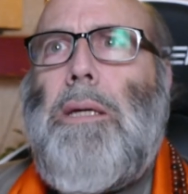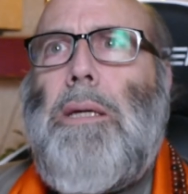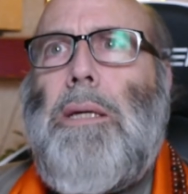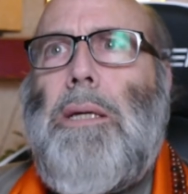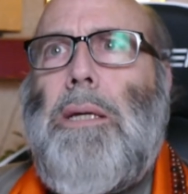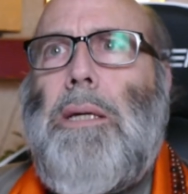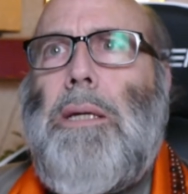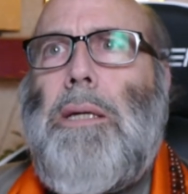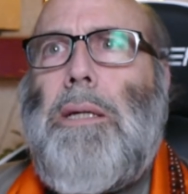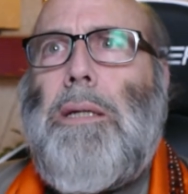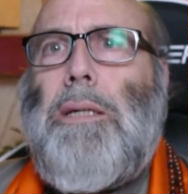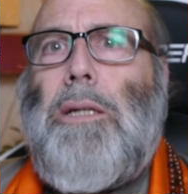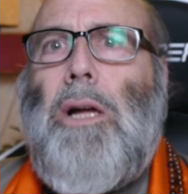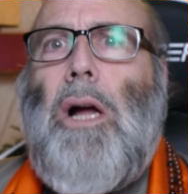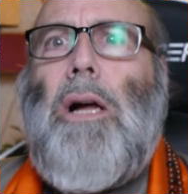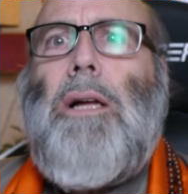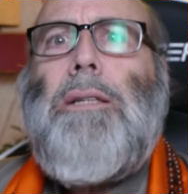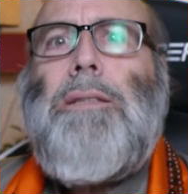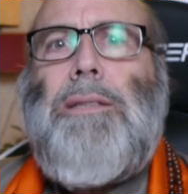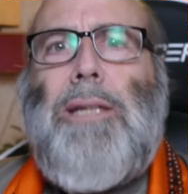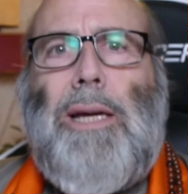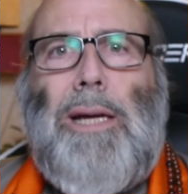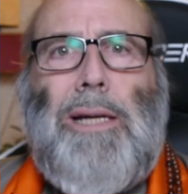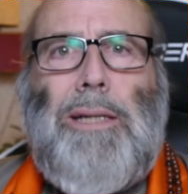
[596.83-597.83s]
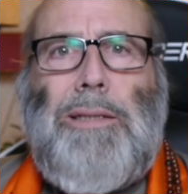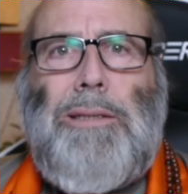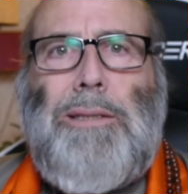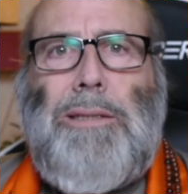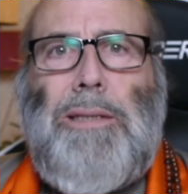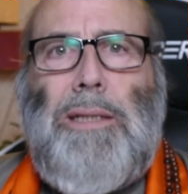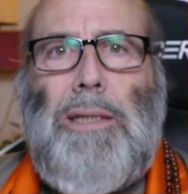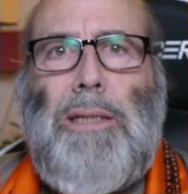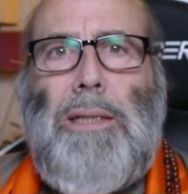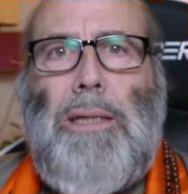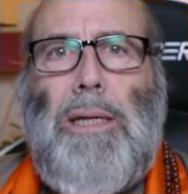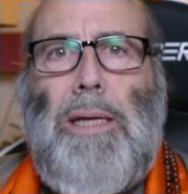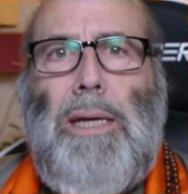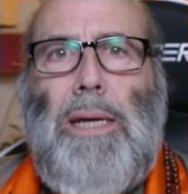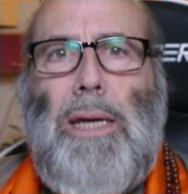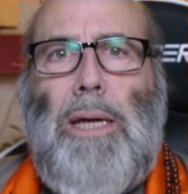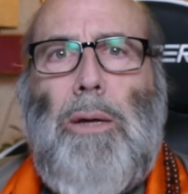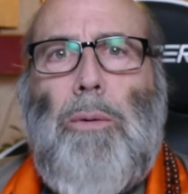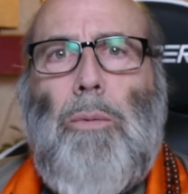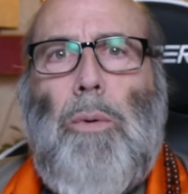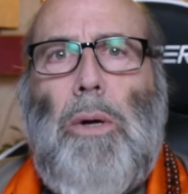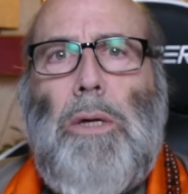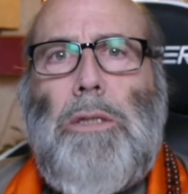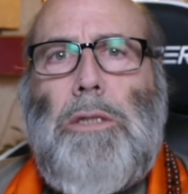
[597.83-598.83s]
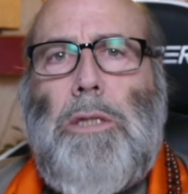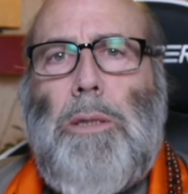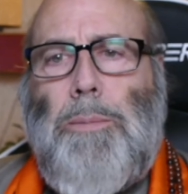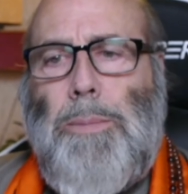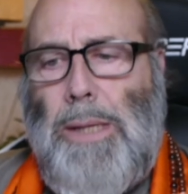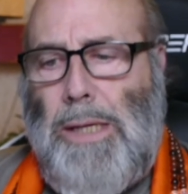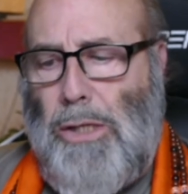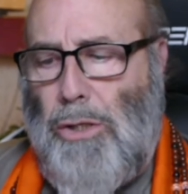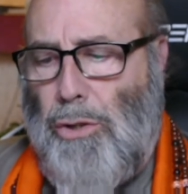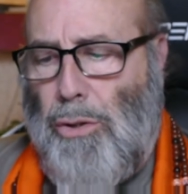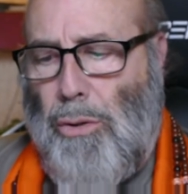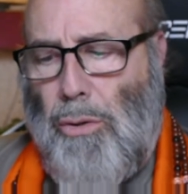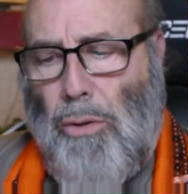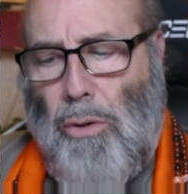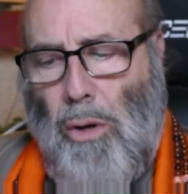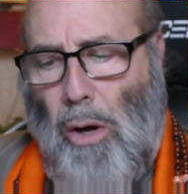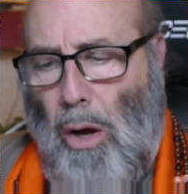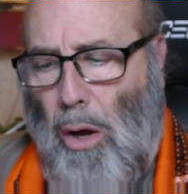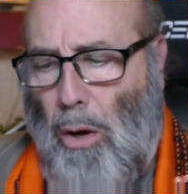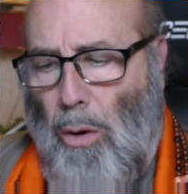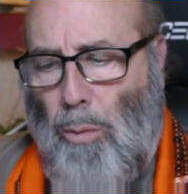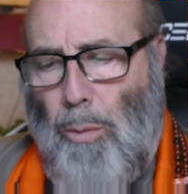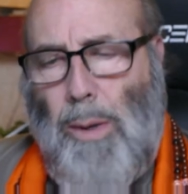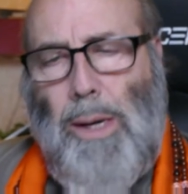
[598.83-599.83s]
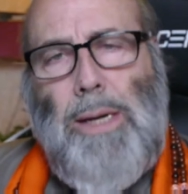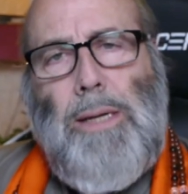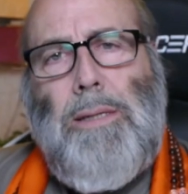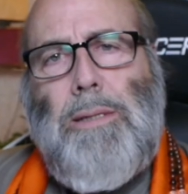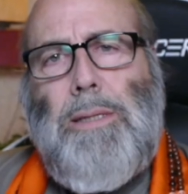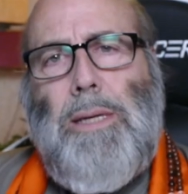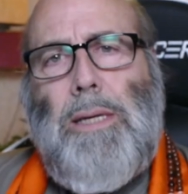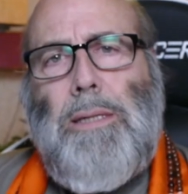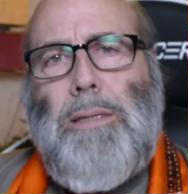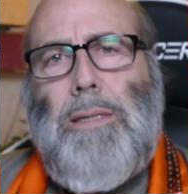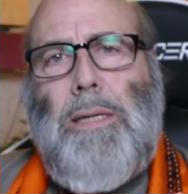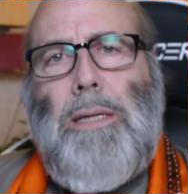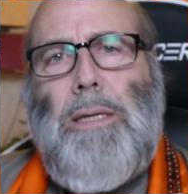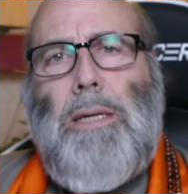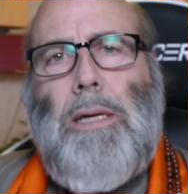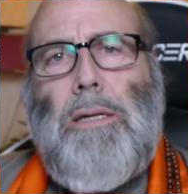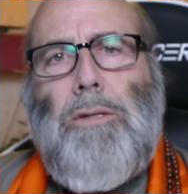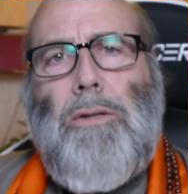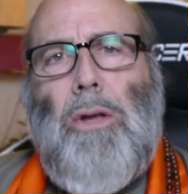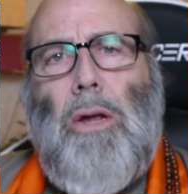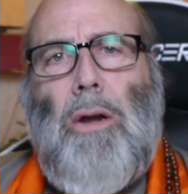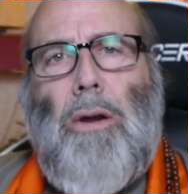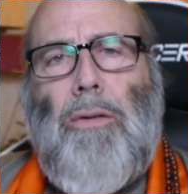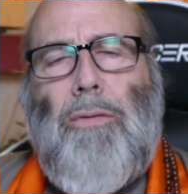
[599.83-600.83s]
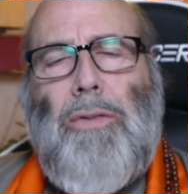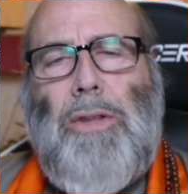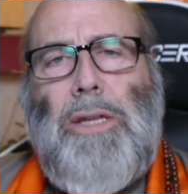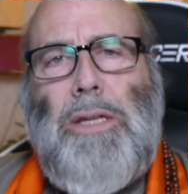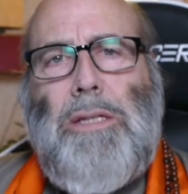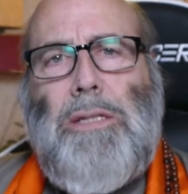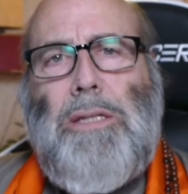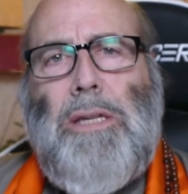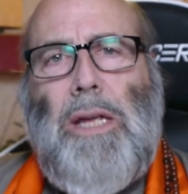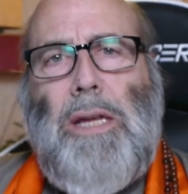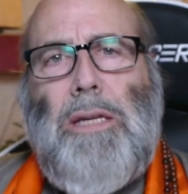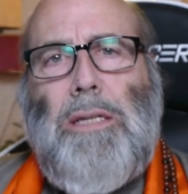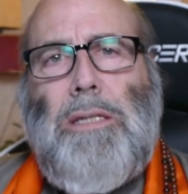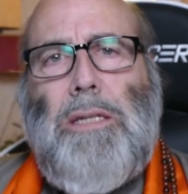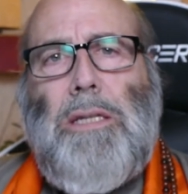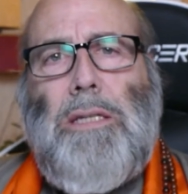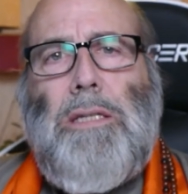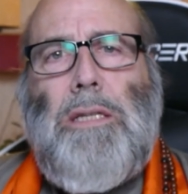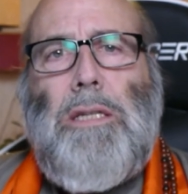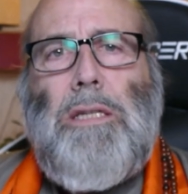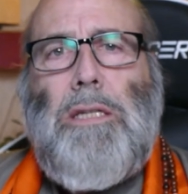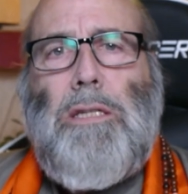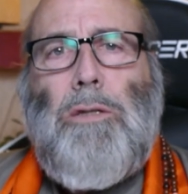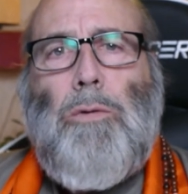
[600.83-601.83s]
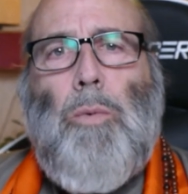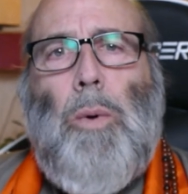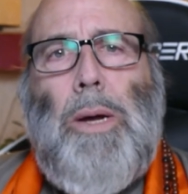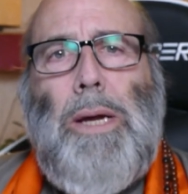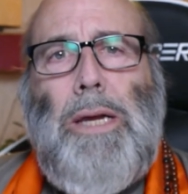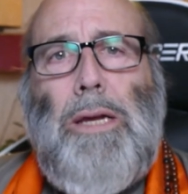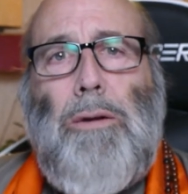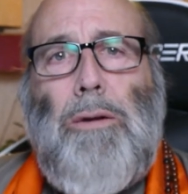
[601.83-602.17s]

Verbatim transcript: uh, context. He wants to make sure always, as he does all of these things, and this is why he